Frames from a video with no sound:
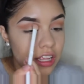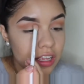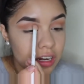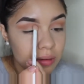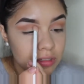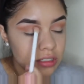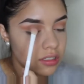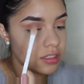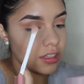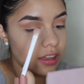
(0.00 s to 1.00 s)
and then I'm
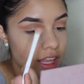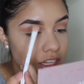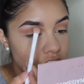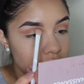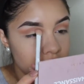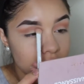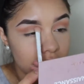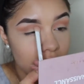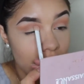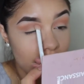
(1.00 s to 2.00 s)
just like, just a
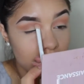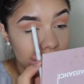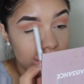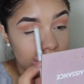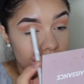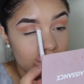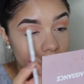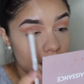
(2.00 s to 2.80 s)
tad bit,